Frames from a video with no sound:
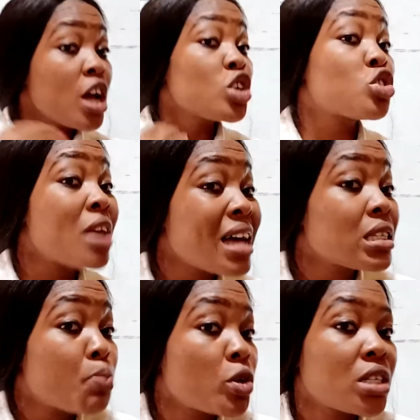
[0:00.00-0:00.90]

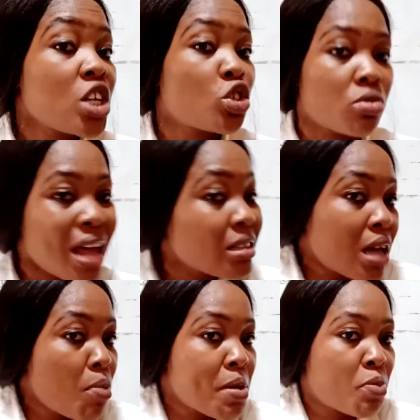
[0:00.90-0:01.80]
transportation. That's
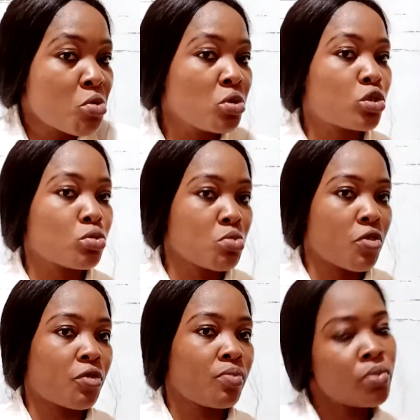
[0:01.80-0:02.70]
how people used to move.